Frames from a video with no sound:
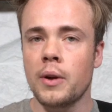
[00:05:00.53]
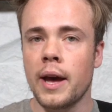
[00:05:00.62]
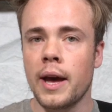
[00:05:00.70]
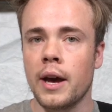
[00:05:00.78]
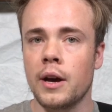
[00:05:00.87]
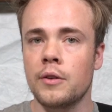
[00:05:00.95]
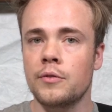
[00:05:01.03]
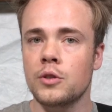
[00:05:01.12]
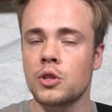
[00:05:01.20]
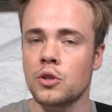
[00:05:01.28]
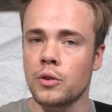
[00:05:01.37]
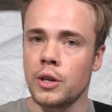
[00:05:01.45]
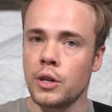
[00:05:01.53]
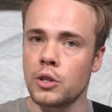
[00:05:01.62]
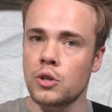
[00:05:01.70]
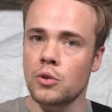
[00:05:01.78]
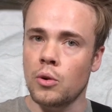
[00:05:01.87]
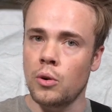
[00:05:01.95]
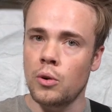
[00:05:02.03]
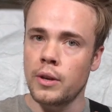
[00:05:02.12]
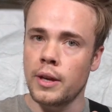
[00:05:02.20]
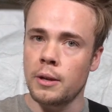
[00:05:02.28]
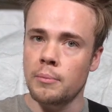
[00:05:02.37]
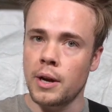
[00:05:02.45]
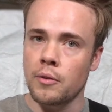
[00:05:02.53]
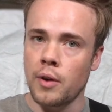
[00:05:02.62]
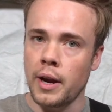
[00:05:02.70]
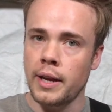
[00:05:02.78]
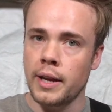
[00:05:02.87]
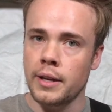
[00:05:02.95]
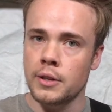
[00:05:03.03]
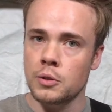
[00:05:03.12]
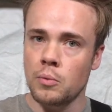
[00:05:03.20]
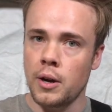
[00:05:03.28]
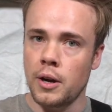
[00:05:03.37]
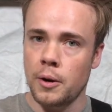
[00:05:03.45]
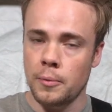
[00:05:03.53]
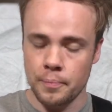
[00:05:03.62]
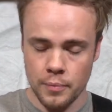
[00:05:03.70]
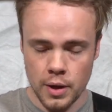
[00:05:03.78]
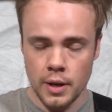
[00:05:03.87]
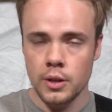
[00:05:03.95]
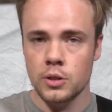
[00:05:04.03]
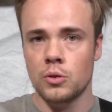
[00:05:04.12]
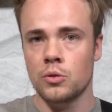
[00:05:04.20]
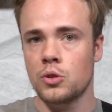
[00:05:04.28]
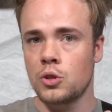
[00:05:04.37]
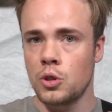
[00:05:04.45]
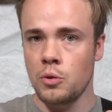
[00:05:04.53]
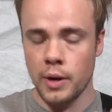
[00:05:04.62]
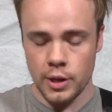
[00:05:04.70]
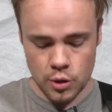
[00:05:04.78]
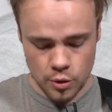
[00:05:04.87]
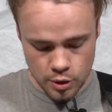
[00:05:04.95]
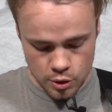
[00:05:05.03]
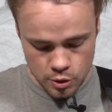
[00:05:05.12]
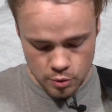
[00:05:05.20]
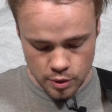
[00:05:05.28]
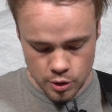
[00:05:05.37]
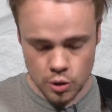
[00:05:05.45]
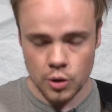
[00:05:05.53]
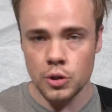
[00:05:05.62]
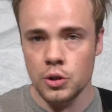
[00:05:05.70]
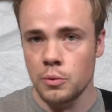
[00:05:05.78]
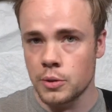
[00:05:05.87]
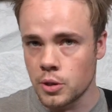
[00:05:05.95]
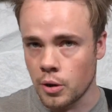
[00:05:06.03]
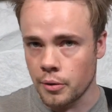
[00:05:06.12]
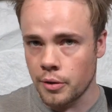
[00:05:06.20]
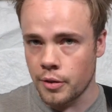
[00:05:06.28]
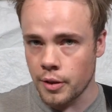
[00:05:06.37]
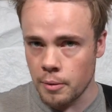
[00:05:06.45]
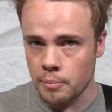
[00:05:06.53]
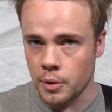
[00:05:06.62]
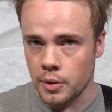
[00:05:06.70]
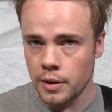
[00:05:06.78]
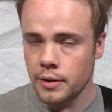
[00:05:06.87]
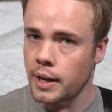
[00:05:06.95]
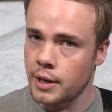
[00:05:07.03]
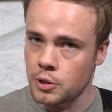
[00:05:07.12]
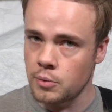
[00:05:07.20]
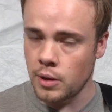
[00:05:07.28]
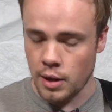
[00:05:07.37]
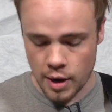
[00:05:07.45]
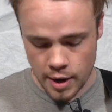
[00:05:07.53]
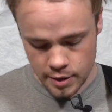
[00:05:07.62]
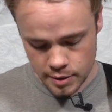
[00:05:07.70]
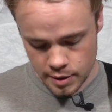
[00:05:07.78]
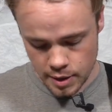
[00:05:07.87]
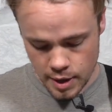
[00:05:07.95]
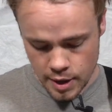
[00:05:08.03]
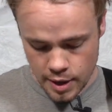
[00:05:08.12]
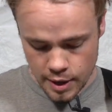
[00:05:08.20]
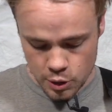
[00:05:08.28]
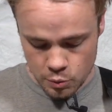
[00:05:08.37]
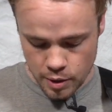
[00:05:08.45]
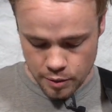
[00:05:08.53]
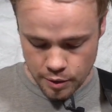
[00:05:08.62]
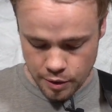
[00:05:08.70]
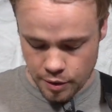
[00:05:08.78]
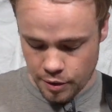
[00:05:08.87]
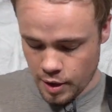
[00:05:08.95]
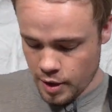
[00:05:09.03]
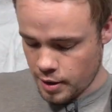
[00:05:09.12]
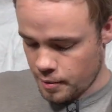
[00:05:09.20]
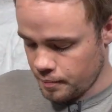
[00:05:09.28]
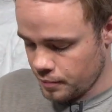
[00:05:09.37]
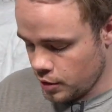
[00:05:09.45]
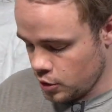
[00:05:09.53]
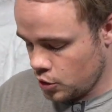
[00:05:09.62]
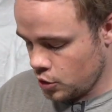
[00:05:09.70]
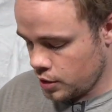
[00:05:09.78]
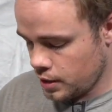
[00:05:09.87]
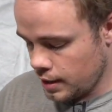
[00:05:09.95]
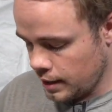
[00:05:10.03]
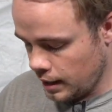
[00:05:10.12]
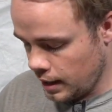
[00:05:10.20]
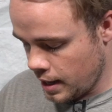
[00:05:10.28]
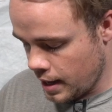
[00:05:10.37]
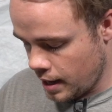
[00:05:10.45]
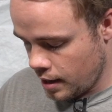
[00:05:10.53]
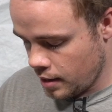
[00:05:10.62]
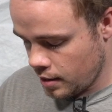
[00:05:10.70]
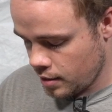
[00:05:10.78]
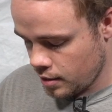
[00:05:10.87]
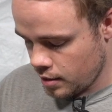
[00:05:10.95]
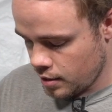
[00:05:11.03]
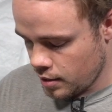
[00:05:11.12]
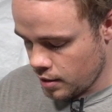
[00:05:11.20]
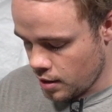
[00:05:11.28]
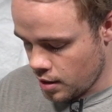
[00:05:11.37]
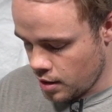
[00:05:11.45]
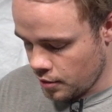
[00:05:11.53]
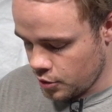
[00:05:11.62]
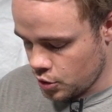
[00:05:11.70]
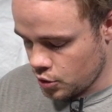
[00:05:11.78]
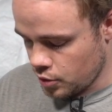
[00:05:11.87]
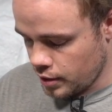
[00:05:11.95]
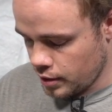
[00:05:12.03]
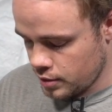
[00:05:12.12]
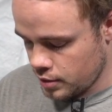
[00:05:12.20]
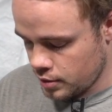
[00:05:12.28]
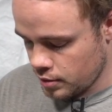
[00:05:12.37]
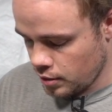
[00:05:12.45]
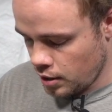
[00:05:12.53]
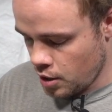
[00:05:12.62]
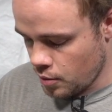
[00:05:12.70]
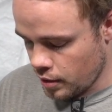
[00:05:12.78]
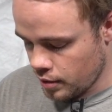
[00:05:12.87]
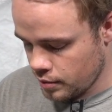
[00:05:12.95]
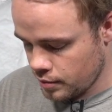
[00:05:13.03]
have string control in my right hand as well. So there's two ways you can do this. You can do what's called thumb muting, that I do a lot, is where the thumb is just going to lay on the strings lower.